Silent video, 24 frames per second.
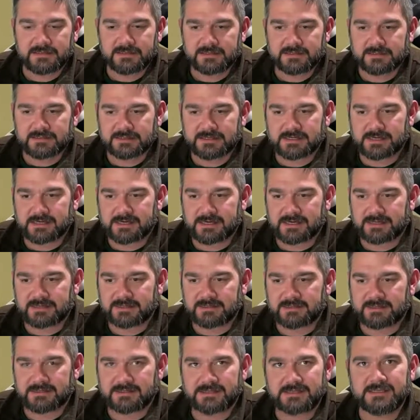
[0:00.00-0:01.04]

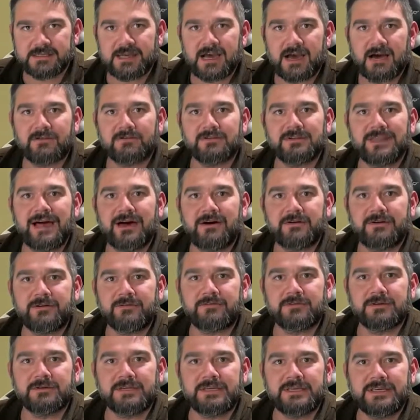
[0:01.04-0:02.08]
to see how loud it
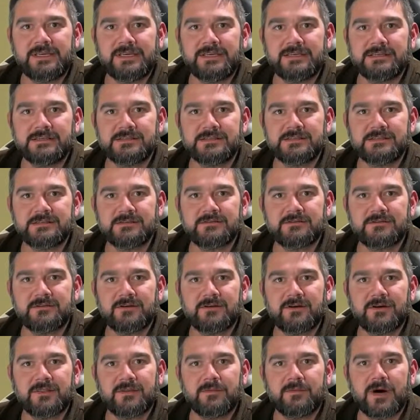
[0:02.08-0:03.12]
really is
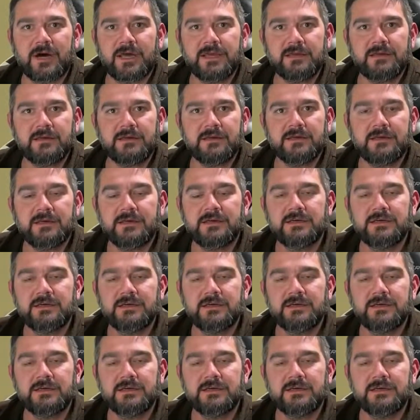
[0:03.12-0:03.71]
on the mic.